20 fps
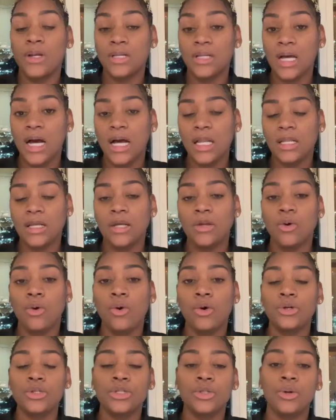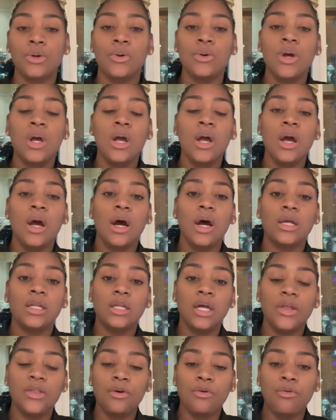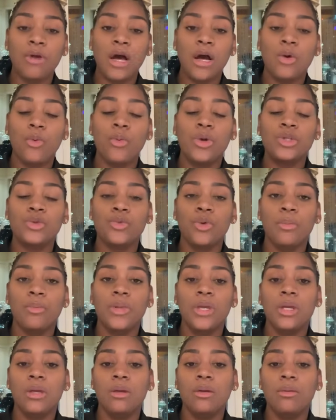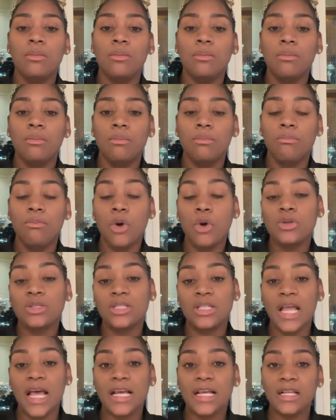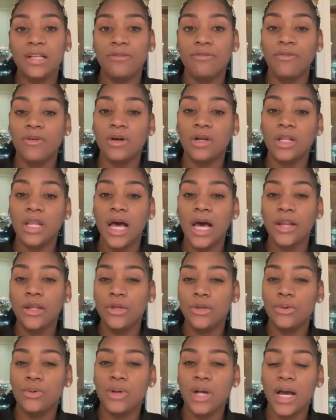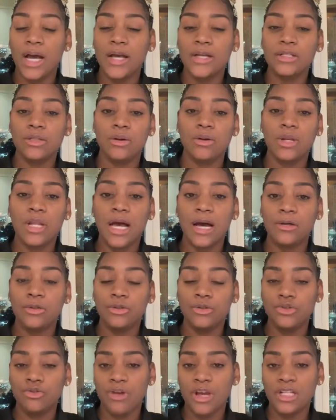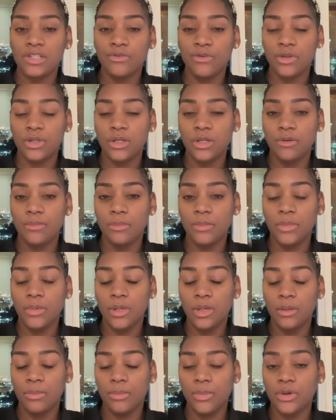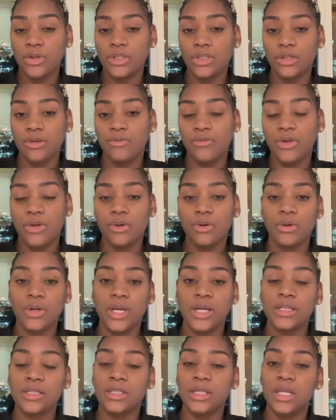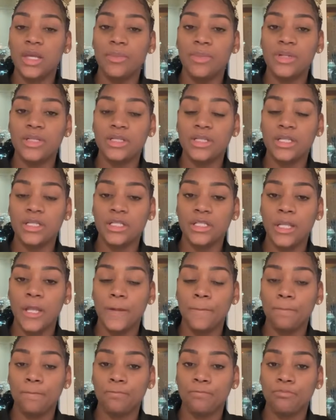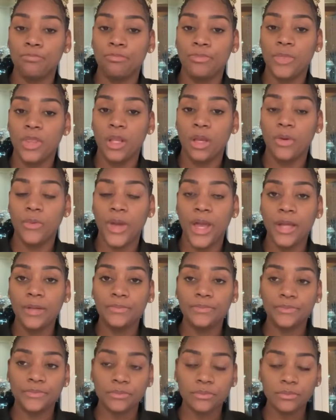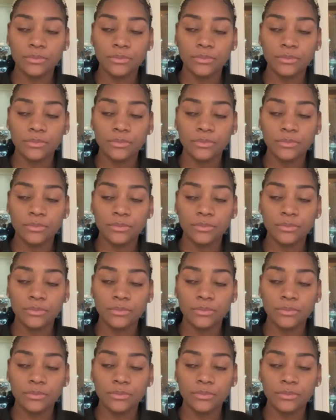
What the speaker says: $1 and also another route, which will be most likely for a lot of you guys on how to transfer your personal vehicle into your business name. Okay?